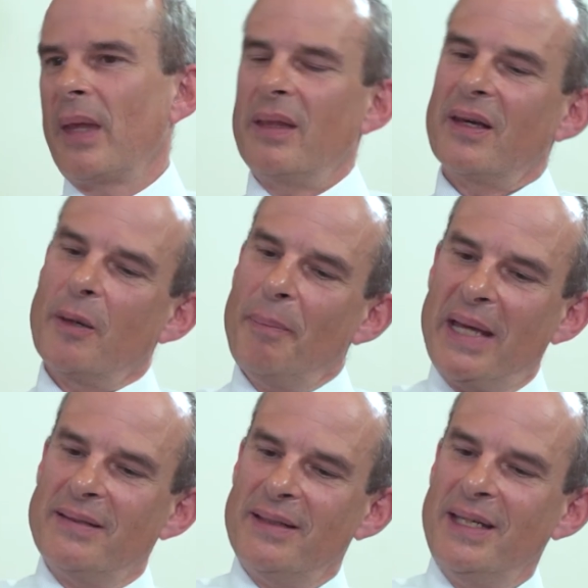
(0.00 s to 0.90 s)
The
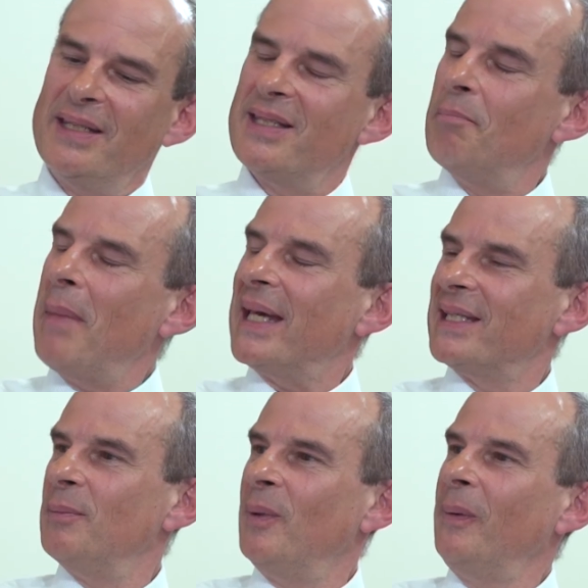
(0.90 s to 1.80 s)
capacity is the
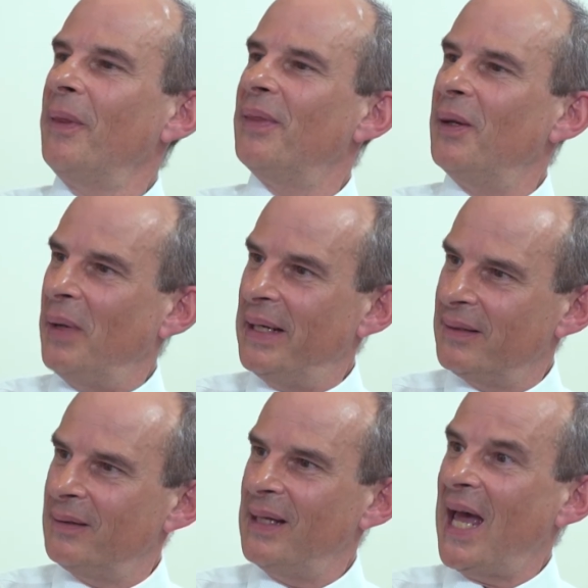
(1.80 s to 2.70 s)
maximal
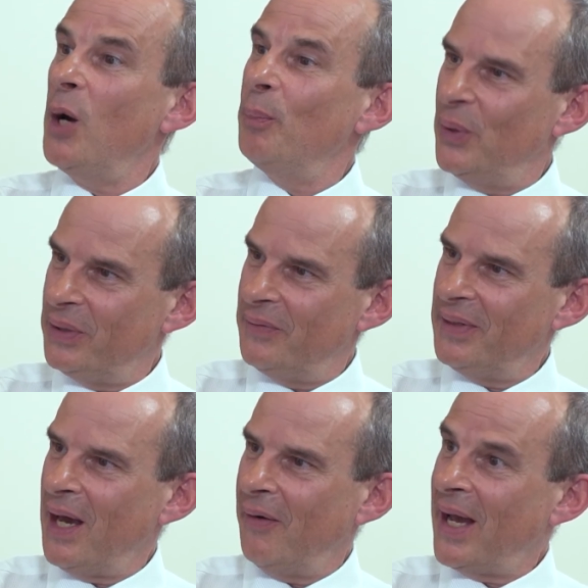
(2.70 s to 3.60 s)
theoretical output of
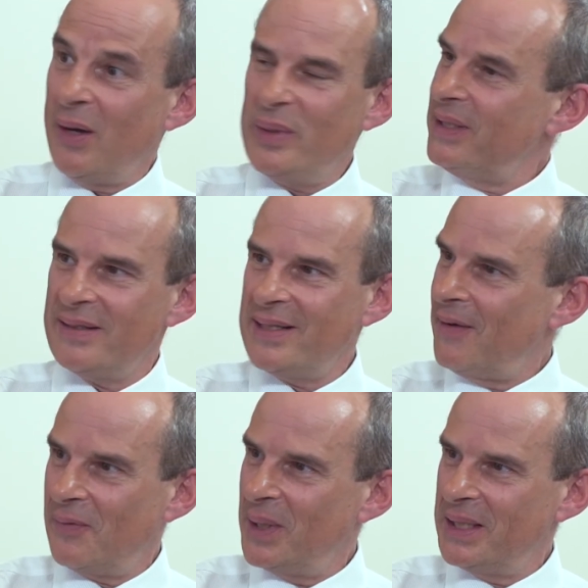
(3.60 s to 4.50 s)
the RI, which is
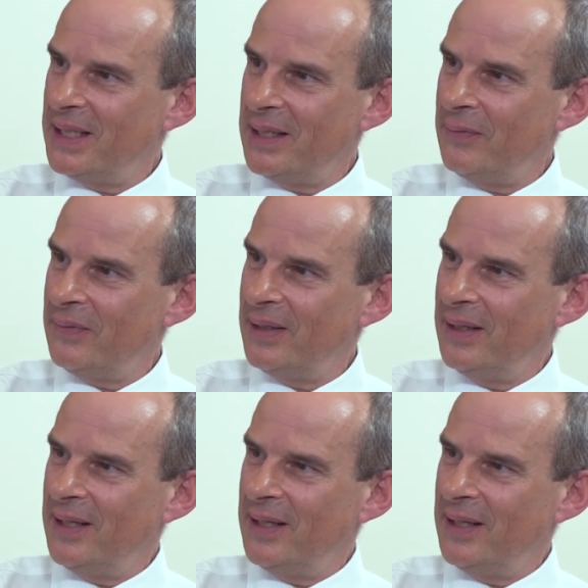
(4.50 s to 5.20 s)
never achieved.